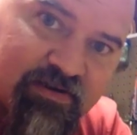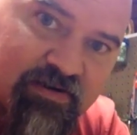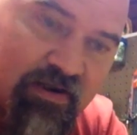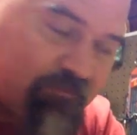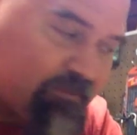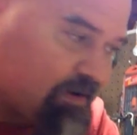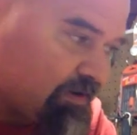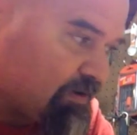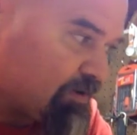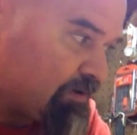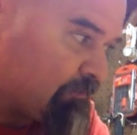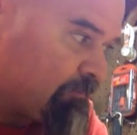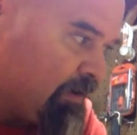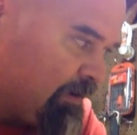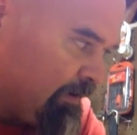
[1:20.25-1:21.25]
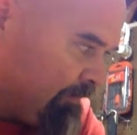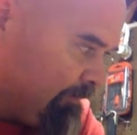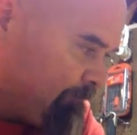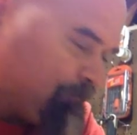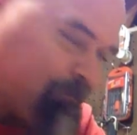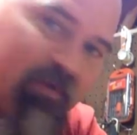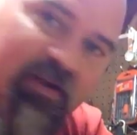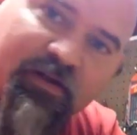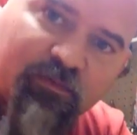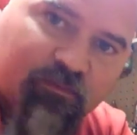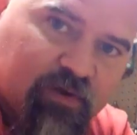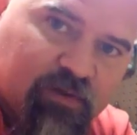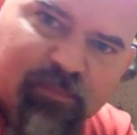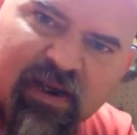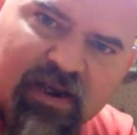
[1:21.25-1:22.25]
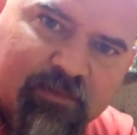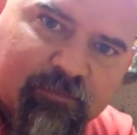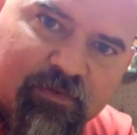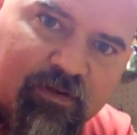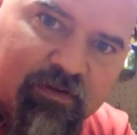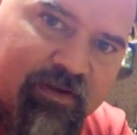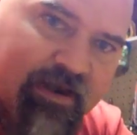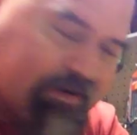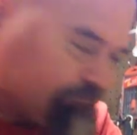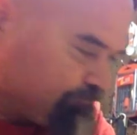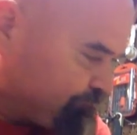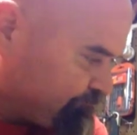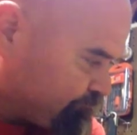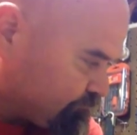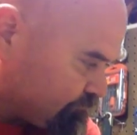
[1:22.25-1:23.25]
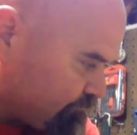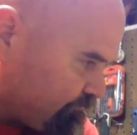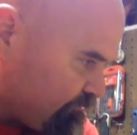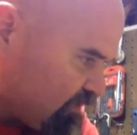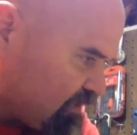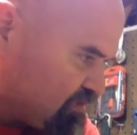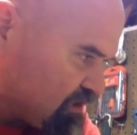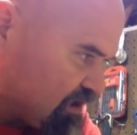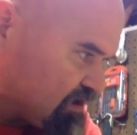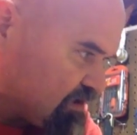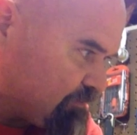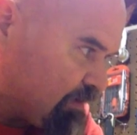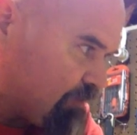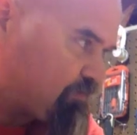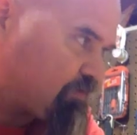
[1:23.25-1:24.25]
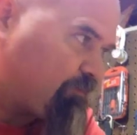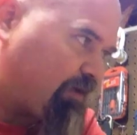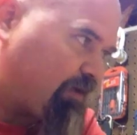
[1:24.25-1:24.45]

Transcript: and stuff out on them and then repaint them and all that, change them up. So